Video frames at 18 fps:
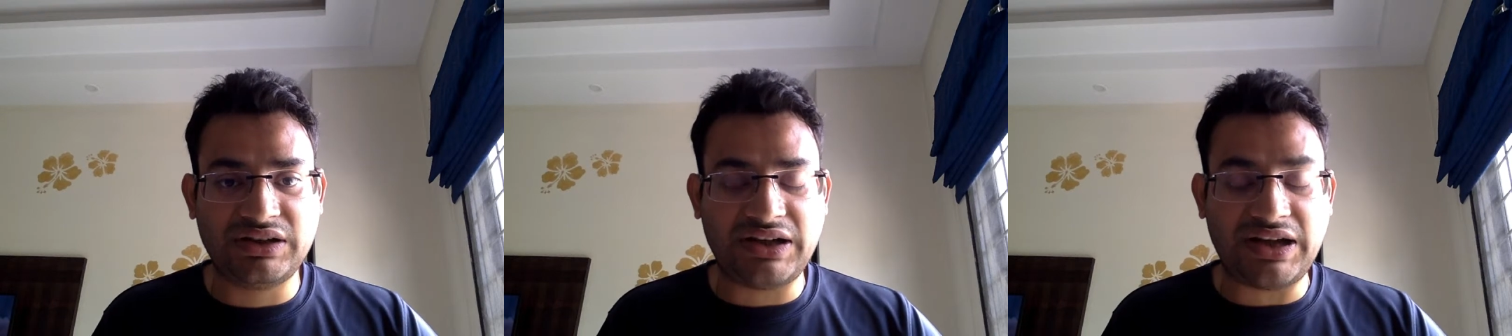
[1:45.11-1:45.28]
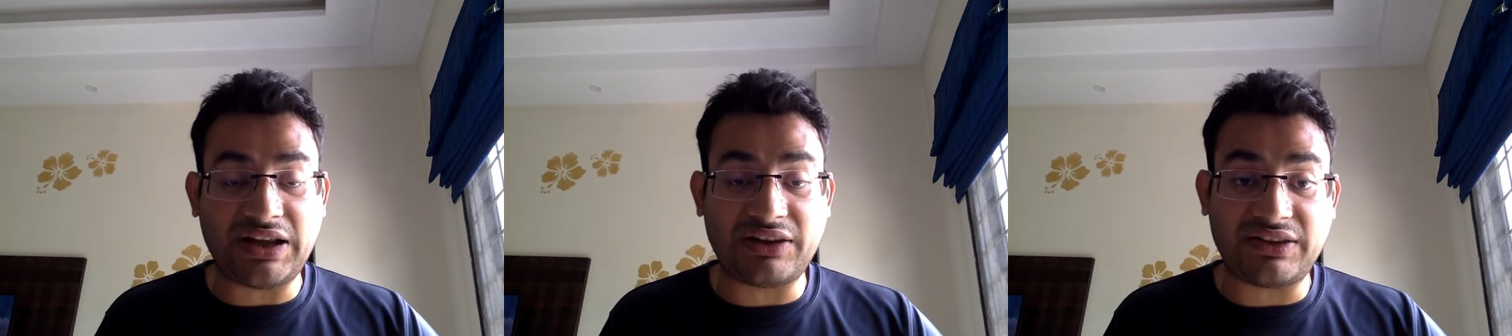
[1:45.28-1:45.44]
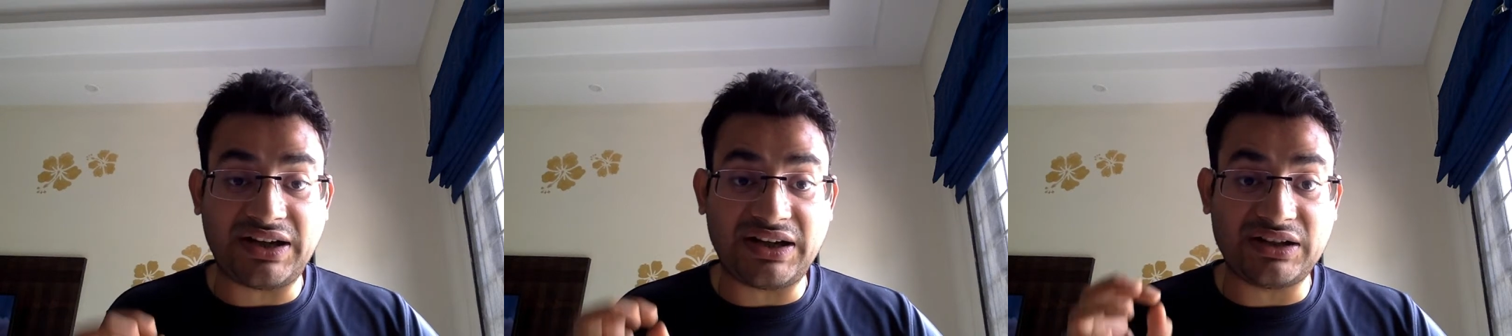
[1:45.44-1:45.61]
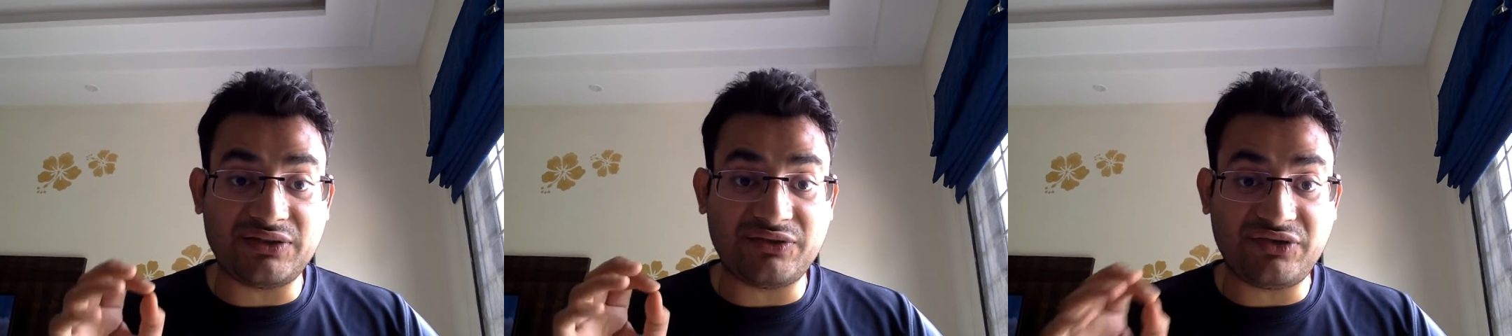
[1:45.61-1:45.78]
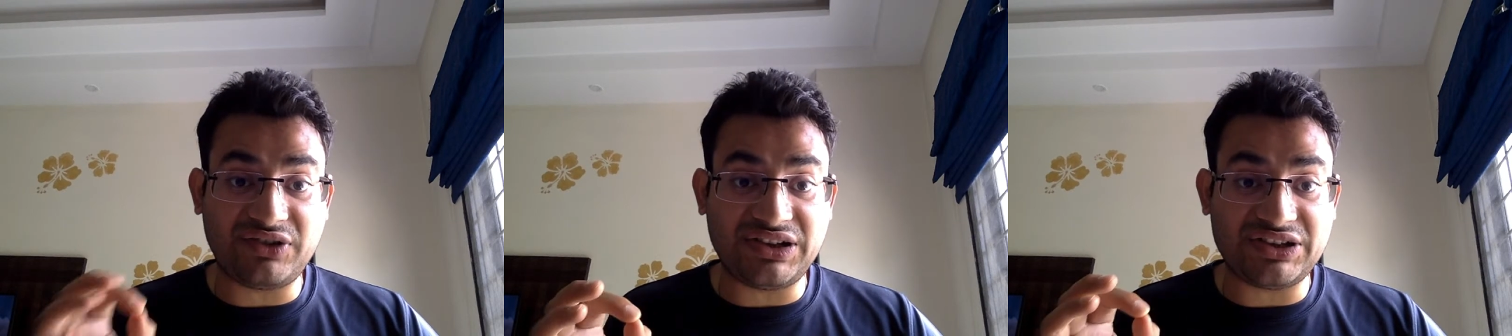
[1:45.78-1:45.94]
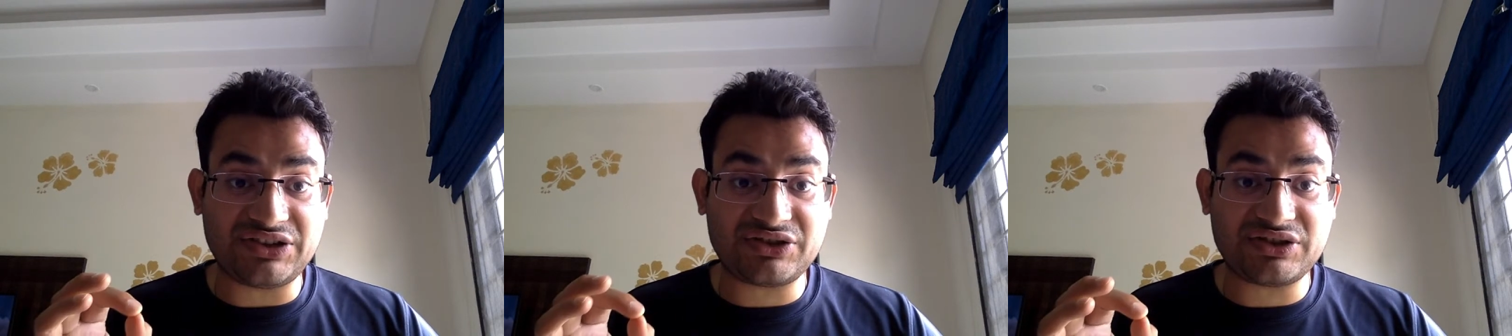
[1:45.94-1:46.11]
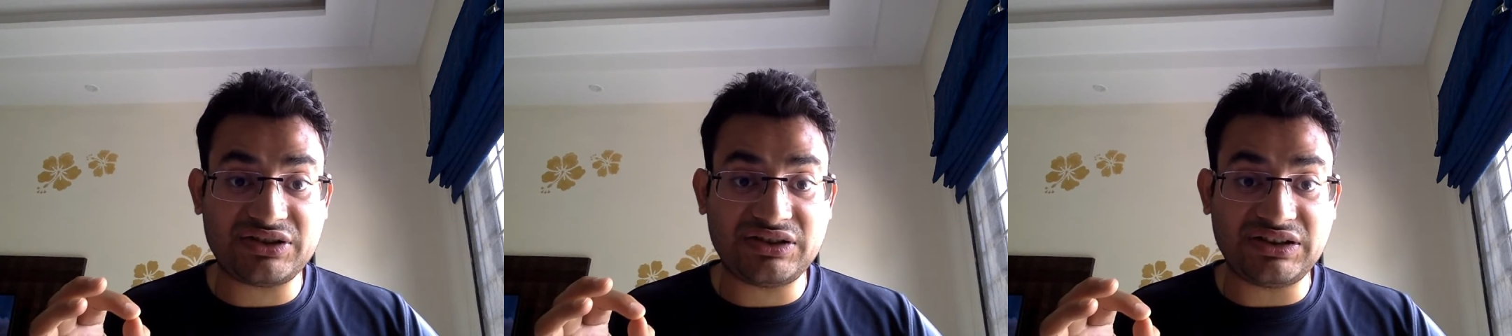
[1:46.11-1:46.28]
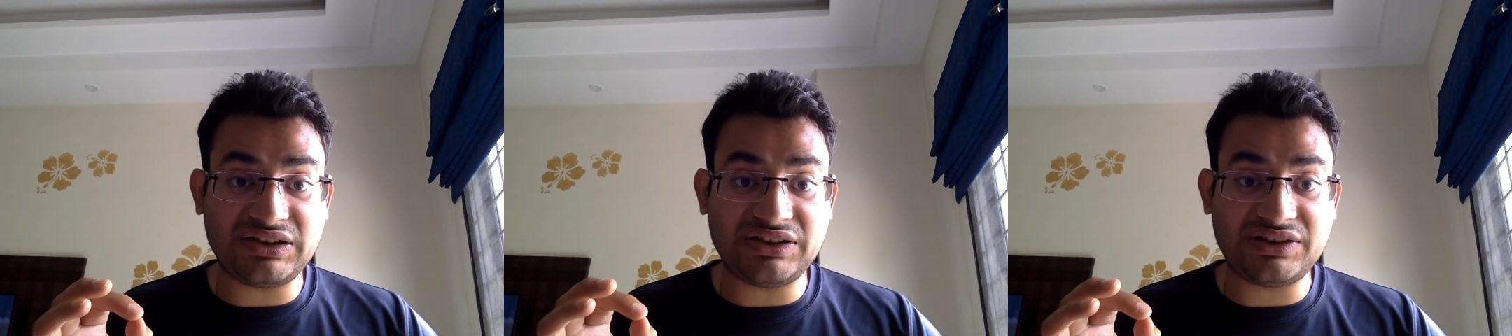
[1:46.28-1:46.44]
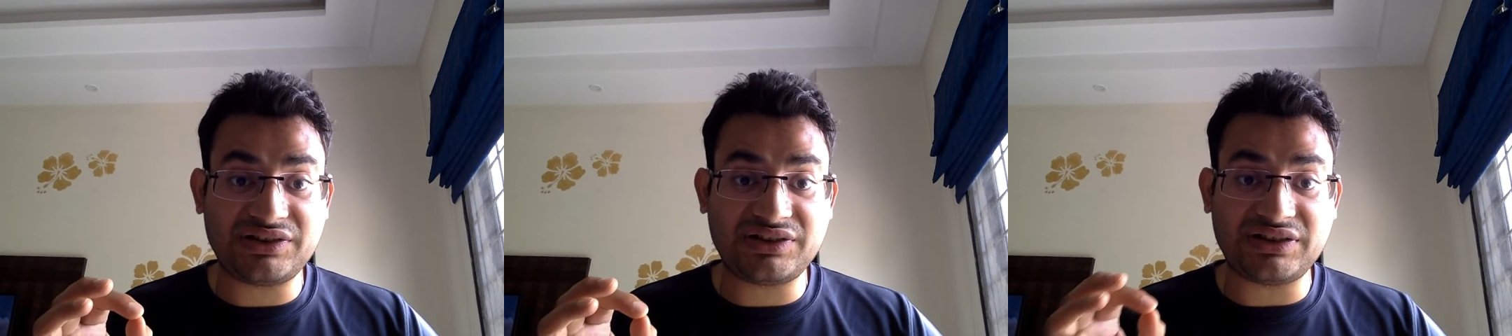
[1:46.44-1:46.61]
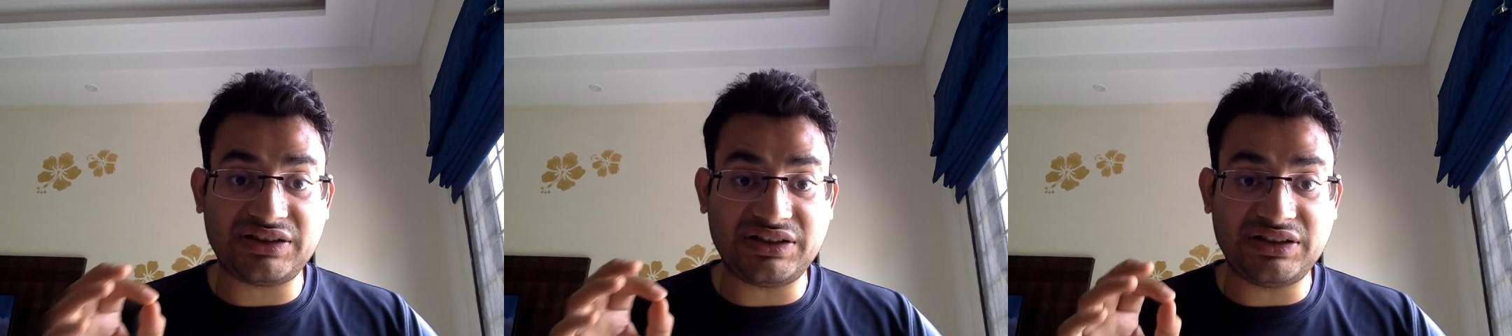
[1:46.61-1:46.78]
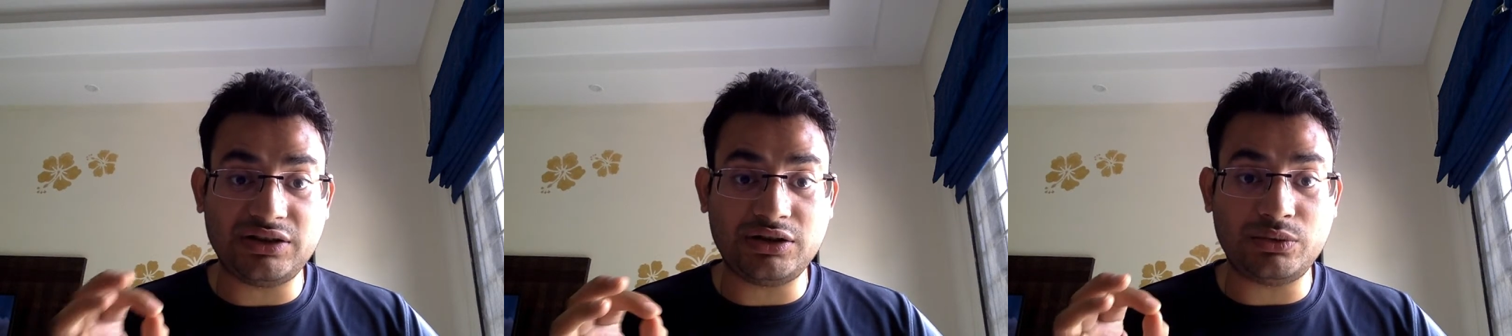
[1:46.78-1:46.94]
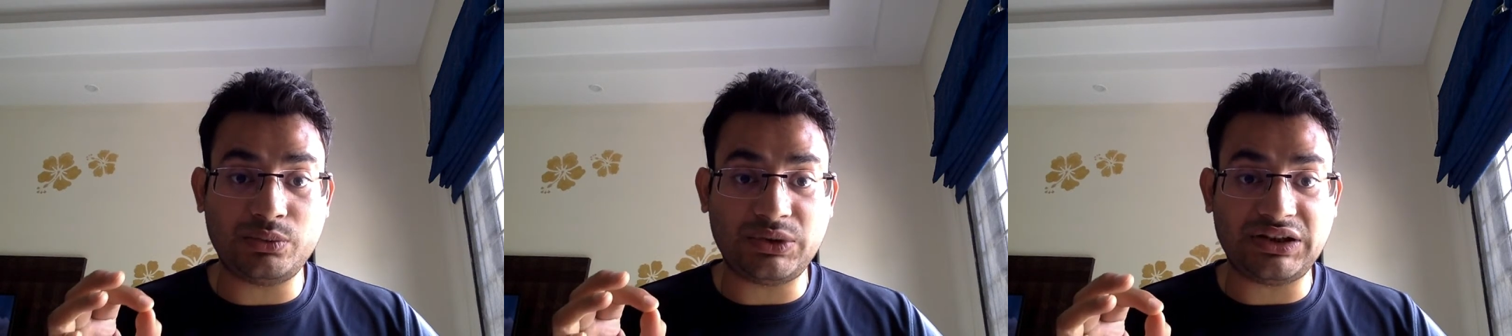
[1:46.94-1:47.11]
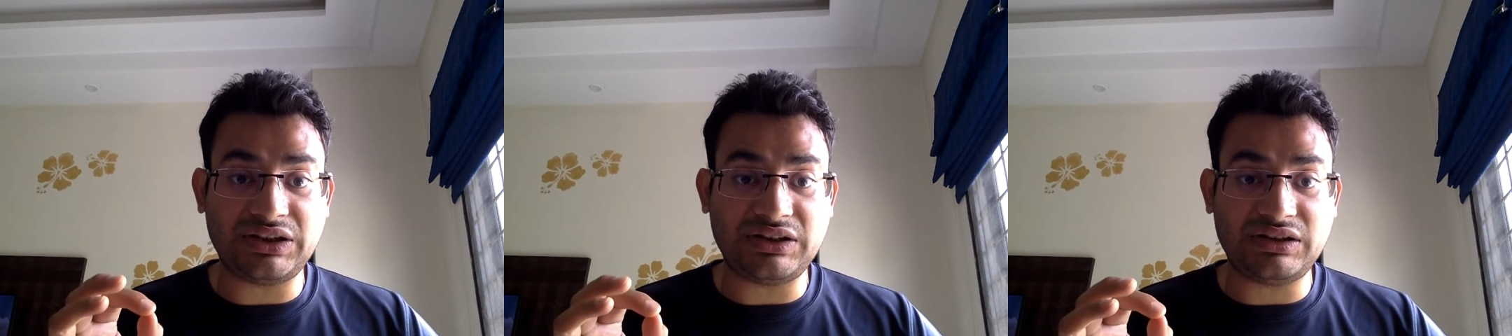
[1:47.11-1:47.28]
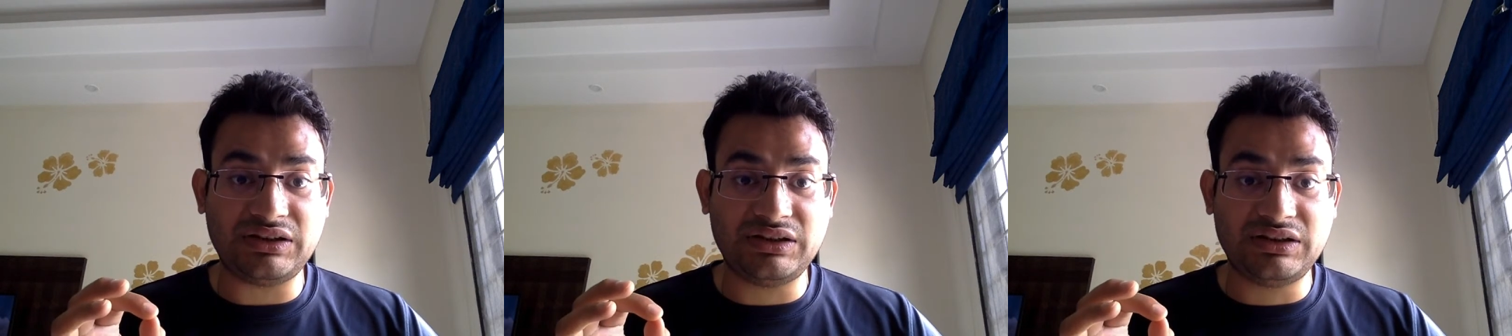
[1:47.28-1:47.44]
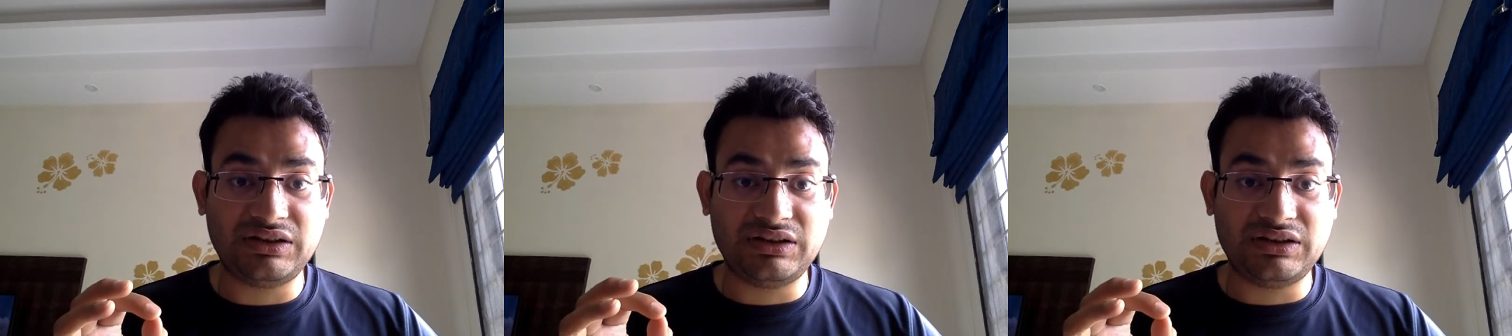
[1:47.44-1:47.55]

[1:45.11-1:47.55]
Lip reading: and that inflation is in a way